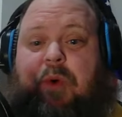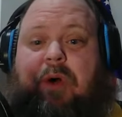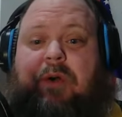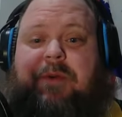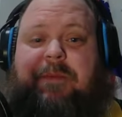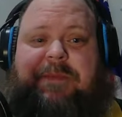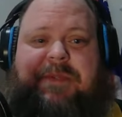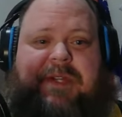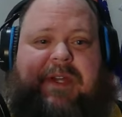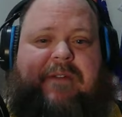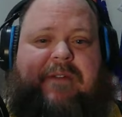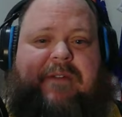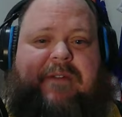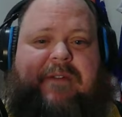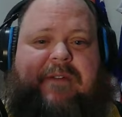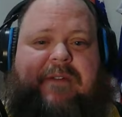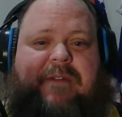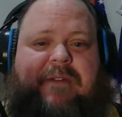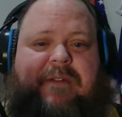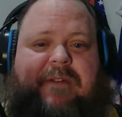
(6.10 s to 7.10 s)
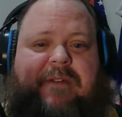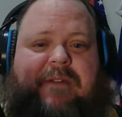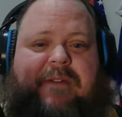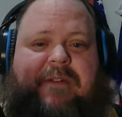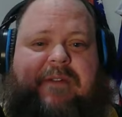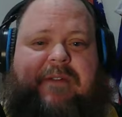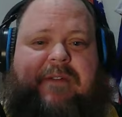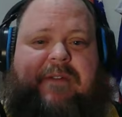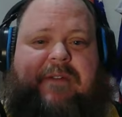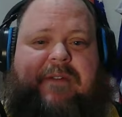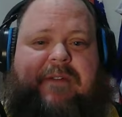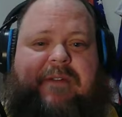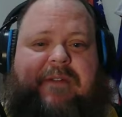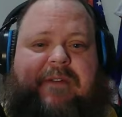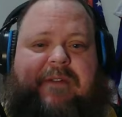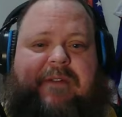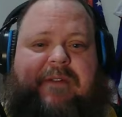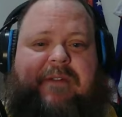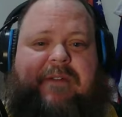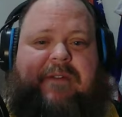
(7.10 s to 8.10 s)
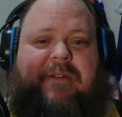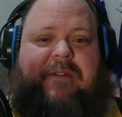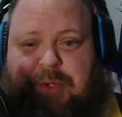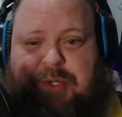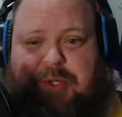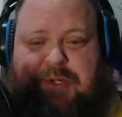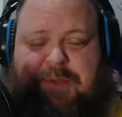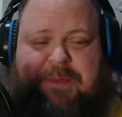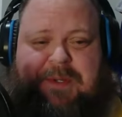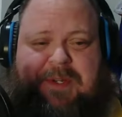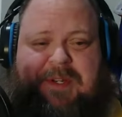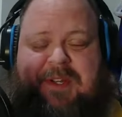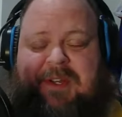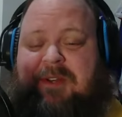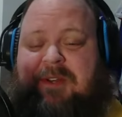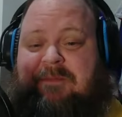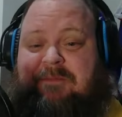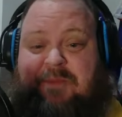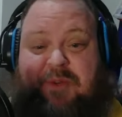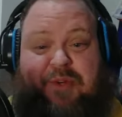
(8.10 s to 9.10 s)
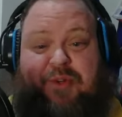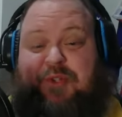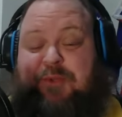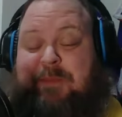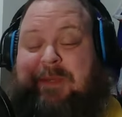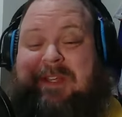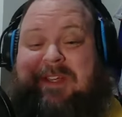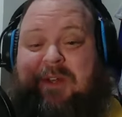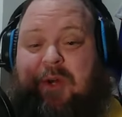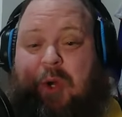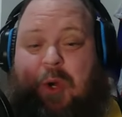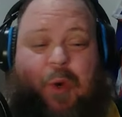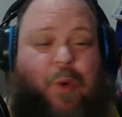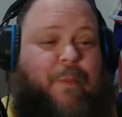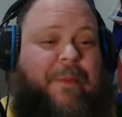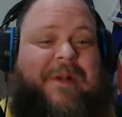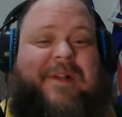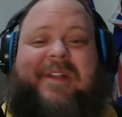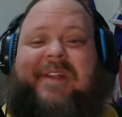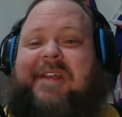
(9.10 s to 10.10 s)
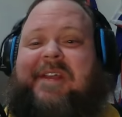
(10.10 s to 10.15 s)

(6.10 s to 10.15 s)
Welcome to everyone else, regardless of what language you're speaking, you're speak at home.